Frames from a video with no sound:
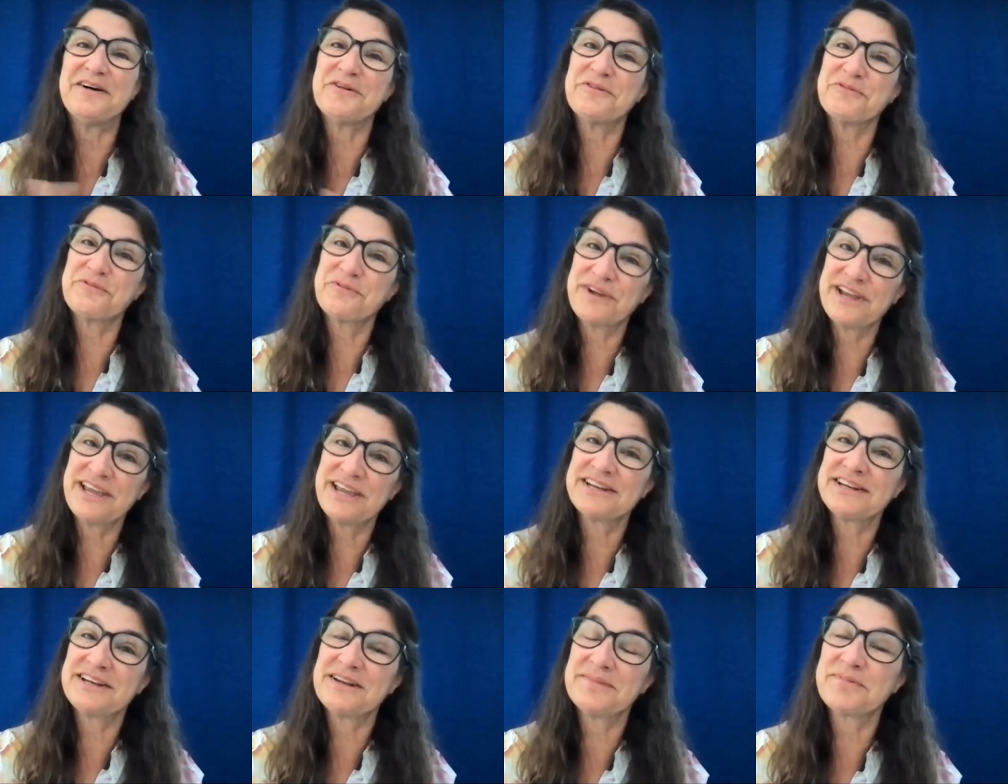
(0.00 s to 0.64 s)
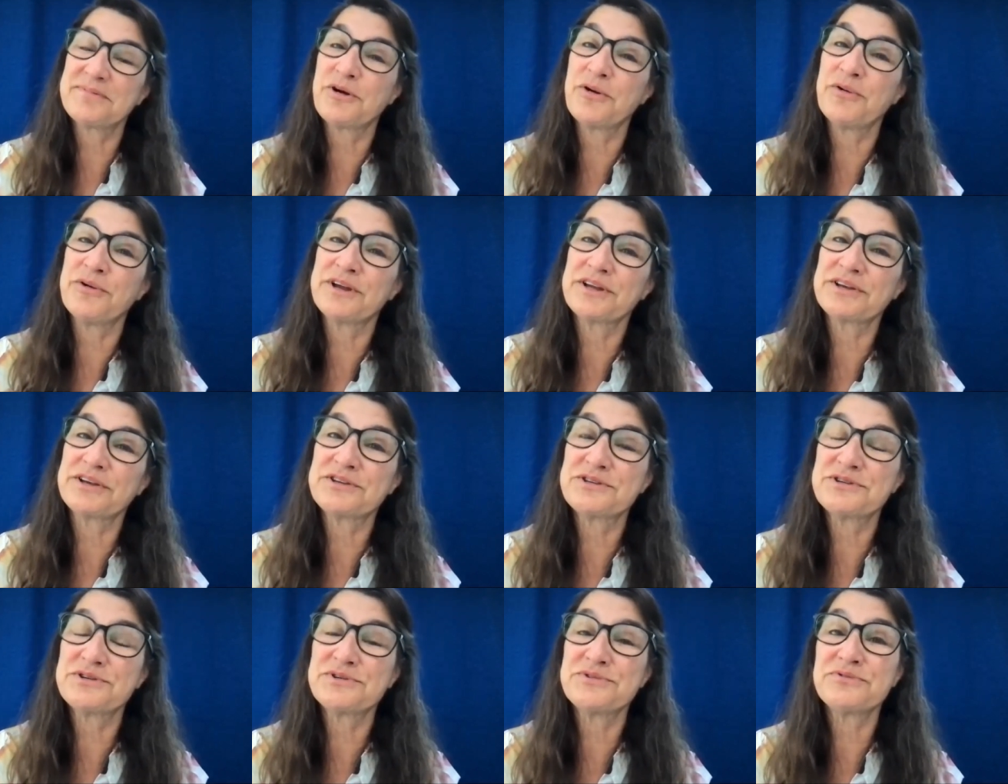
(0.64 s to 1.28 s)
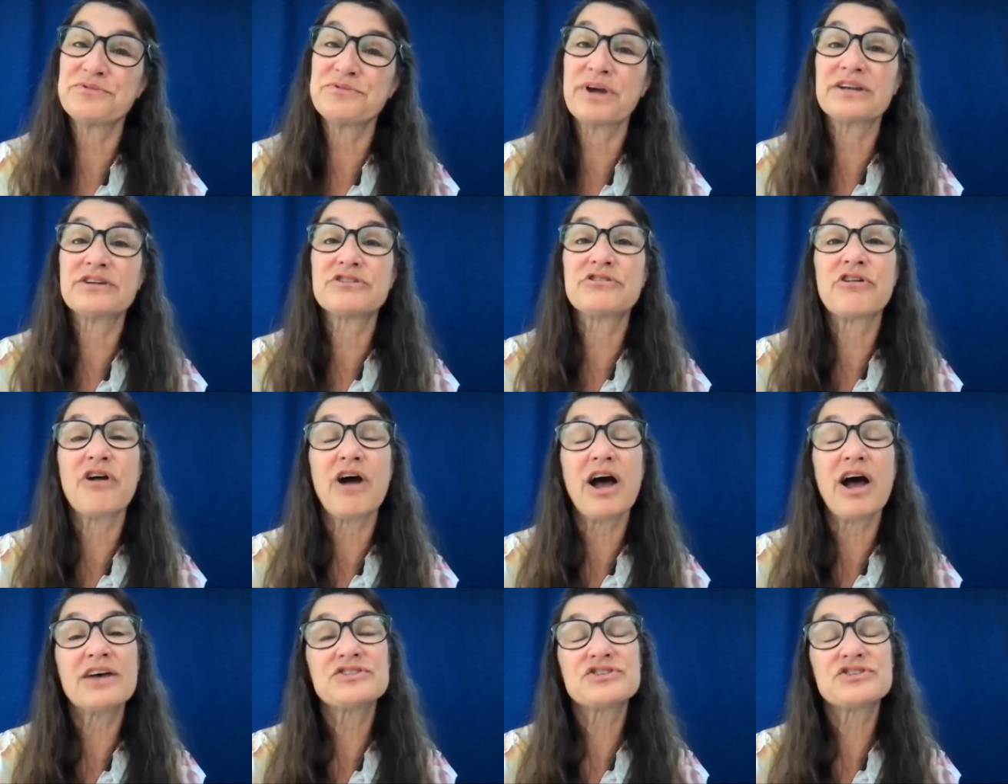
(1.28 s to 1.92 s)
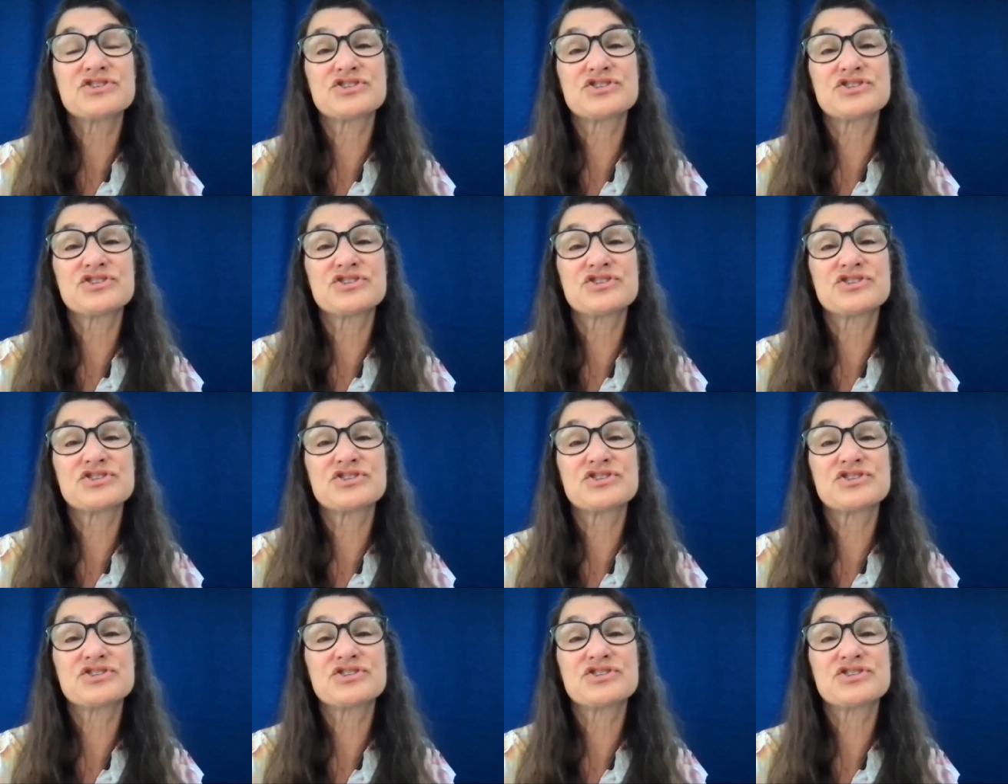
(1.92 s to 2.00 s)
we ended up going to Red Cross